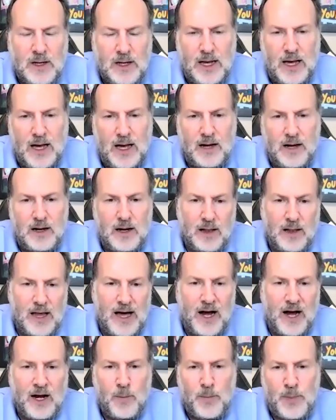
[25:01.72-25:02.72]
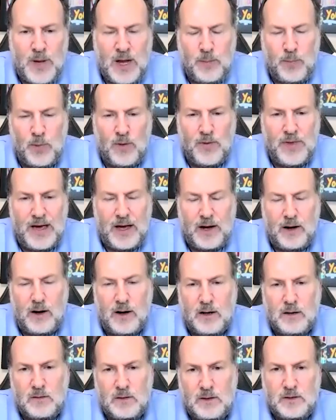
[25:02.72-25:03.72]
And a lot of people that
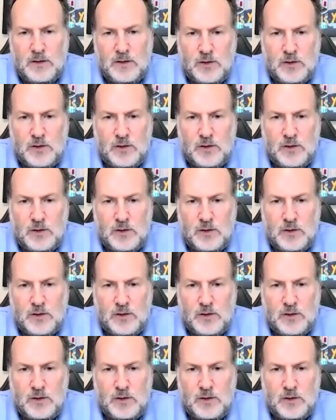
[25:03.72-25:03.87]
are